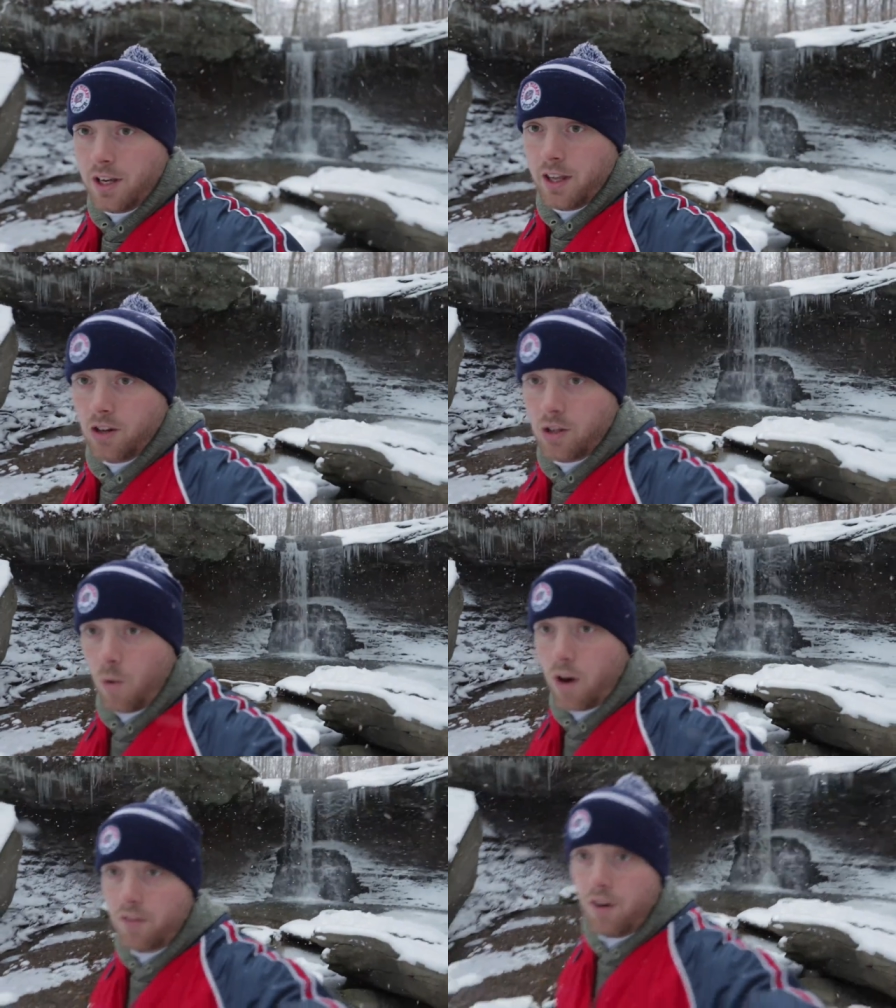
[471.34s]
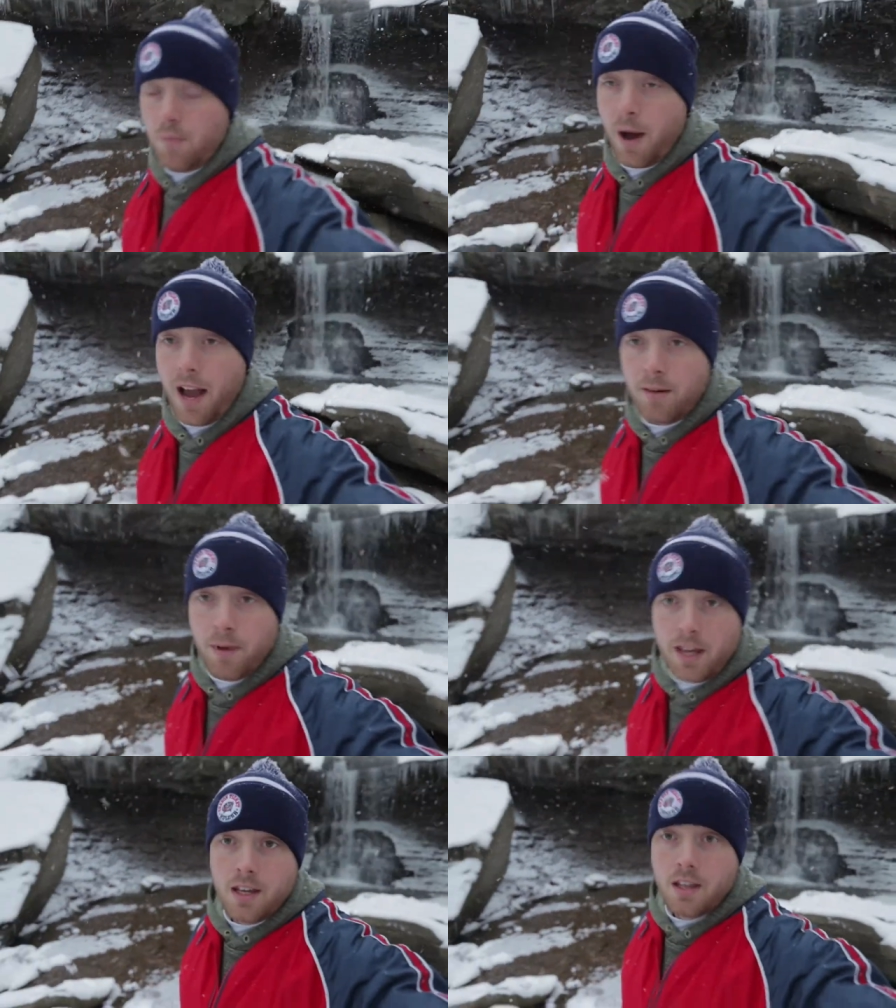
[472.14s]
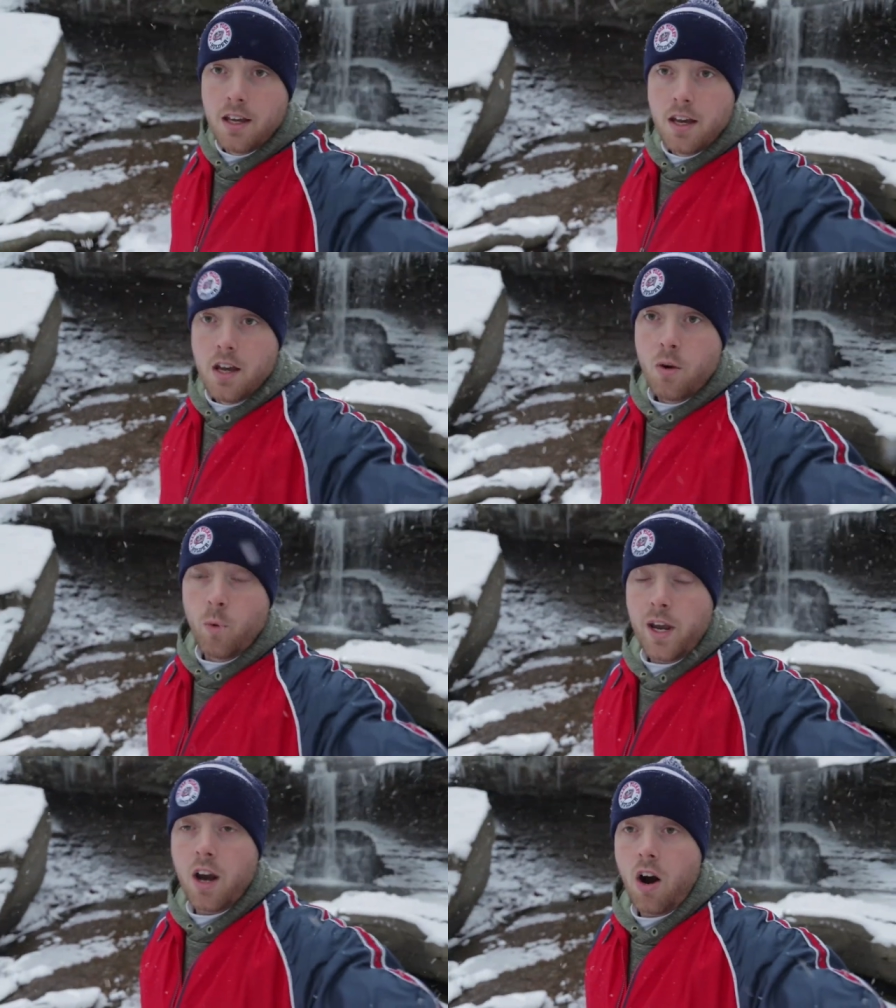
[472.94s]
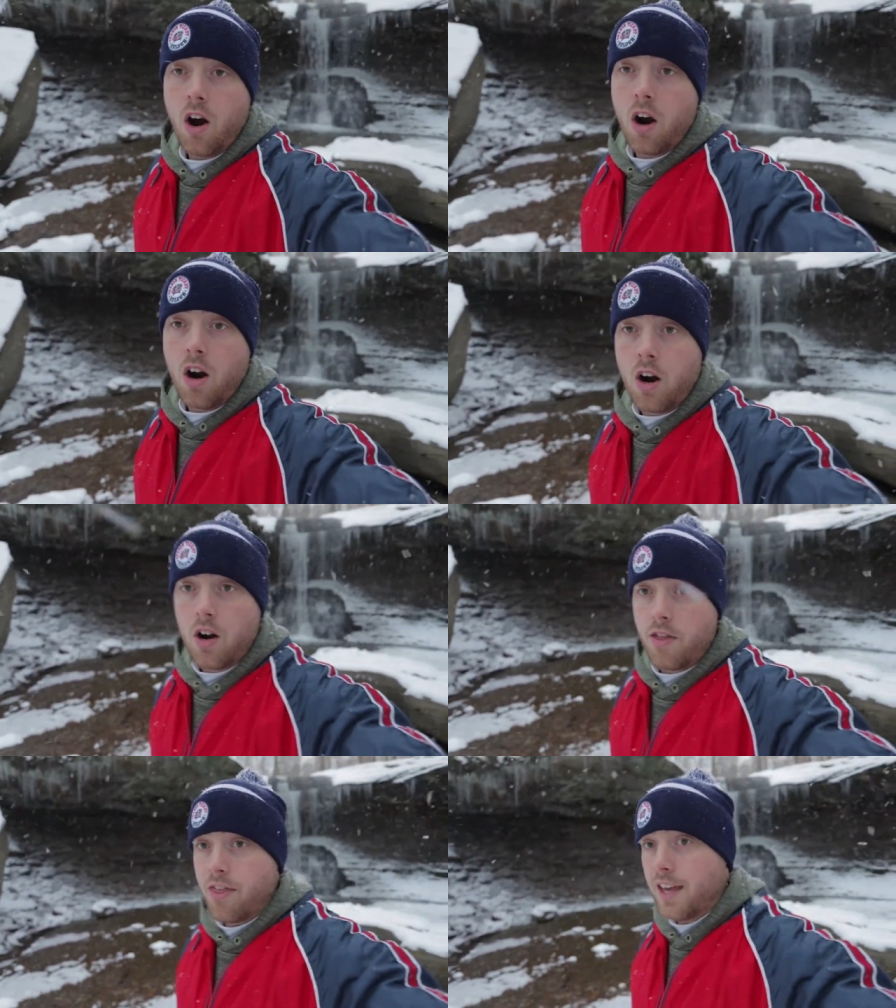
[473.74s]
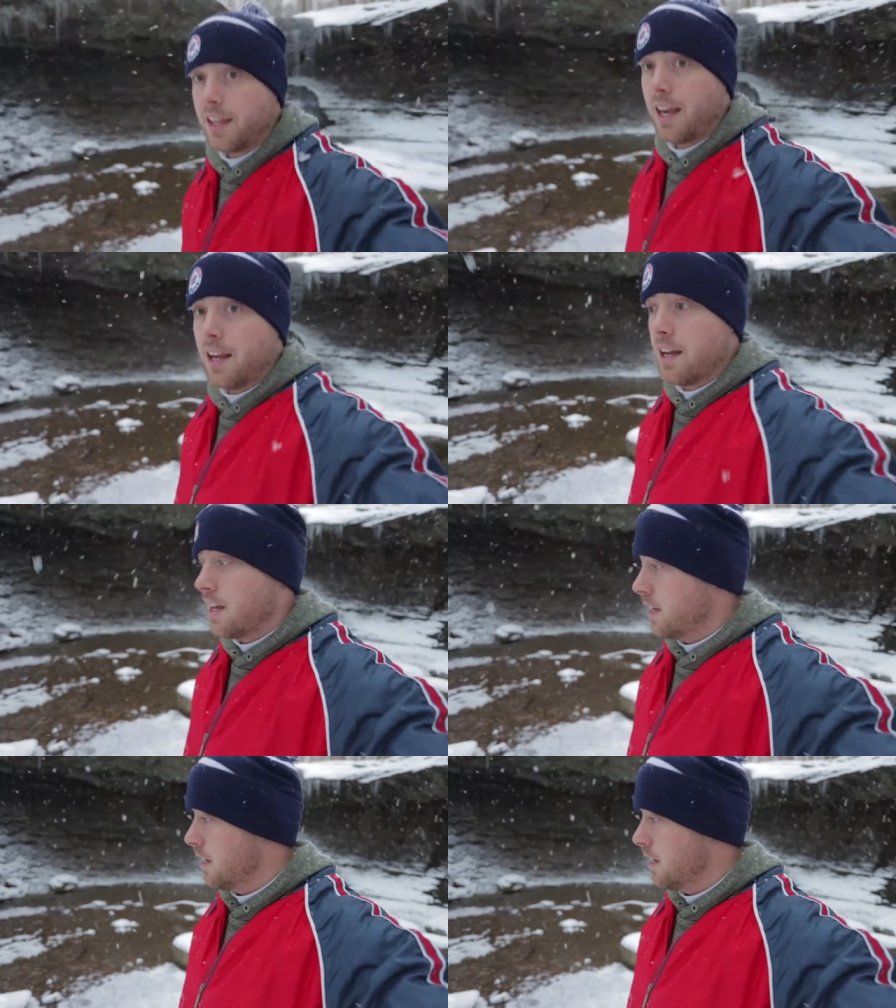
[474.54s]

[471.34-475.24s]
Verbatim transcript: see, there's the waterfall behind me. We are thinking